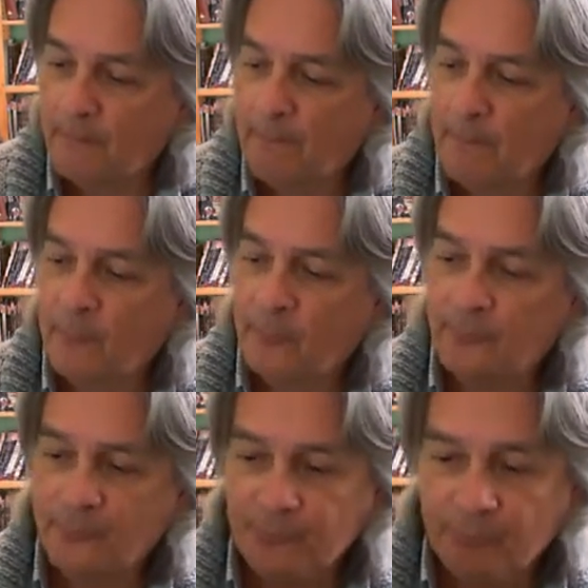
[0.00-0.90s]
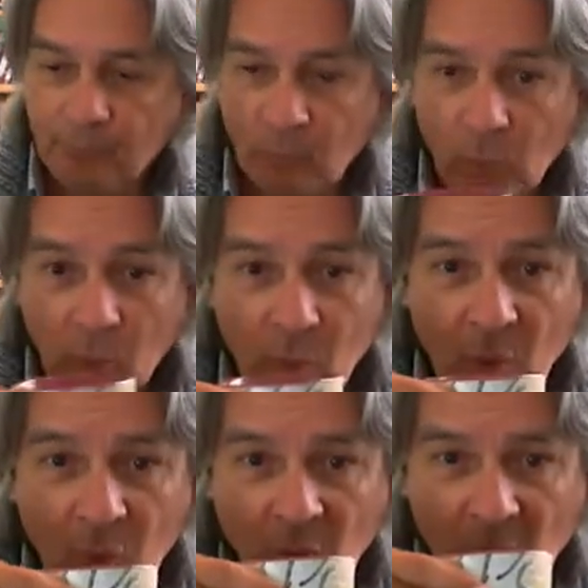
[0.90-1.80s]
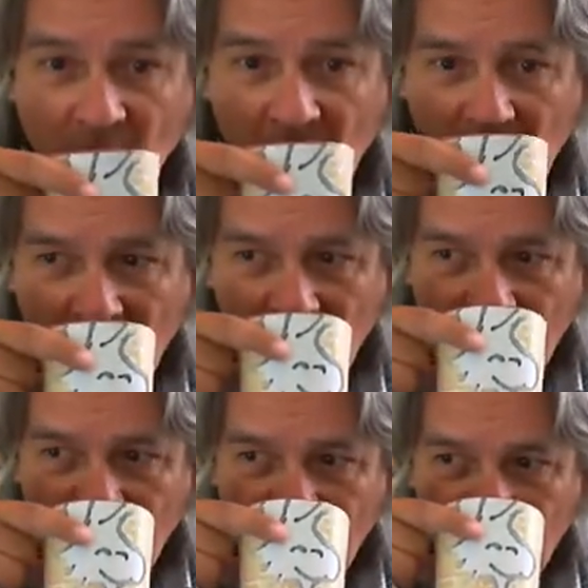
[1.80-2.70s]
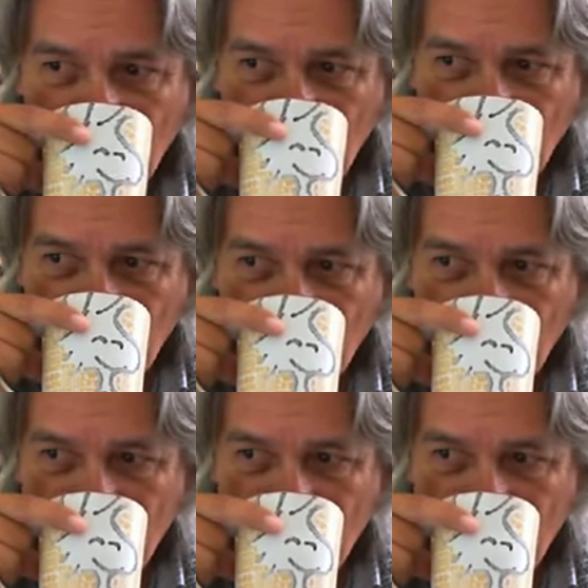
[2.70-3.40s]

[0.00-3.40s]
(no one is talking)